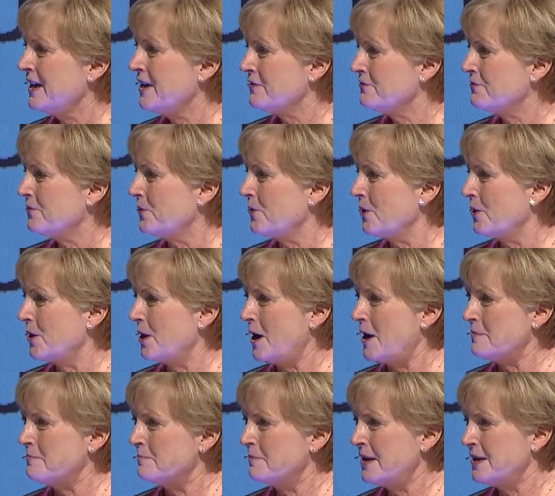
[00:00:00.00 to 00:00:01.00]
for
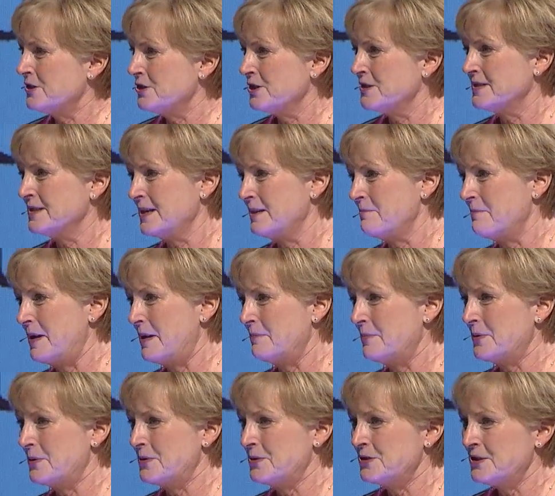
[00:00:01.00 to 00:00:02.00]
patients and
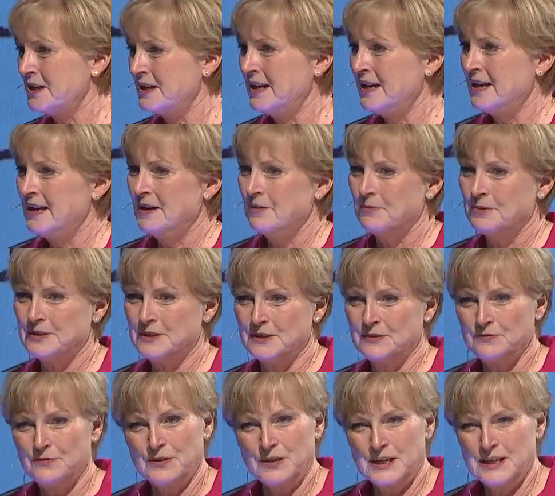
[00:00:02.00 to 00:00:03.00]
members with
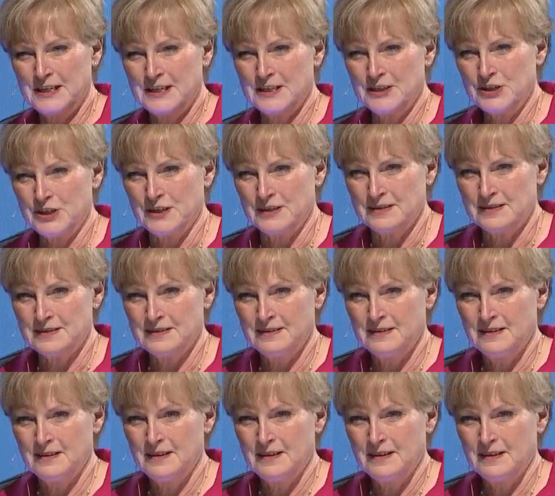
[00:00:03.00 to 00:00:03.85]
different conditions